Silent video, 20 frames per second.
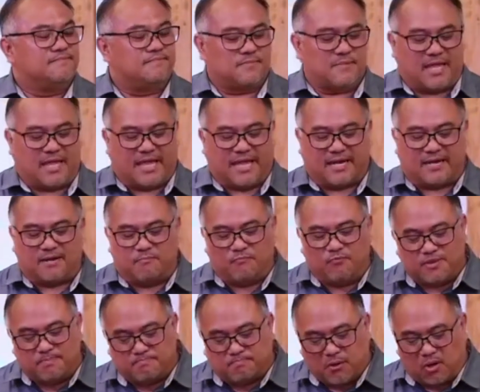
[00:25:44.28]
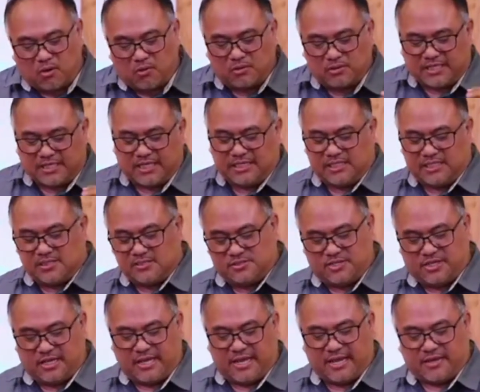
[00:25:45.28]
And with boldness,
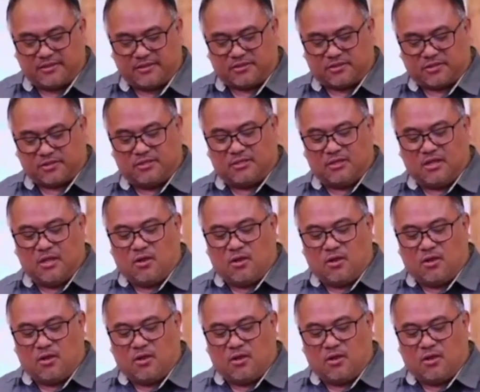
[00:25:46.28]
she entered